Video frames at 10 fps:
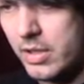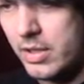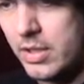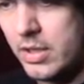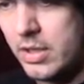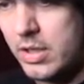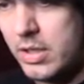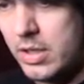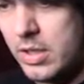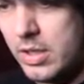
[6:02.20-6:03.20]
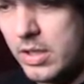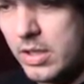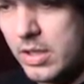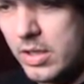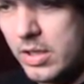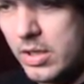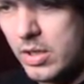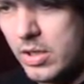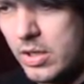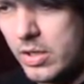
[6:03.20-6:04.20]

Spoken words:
Nobody speaks.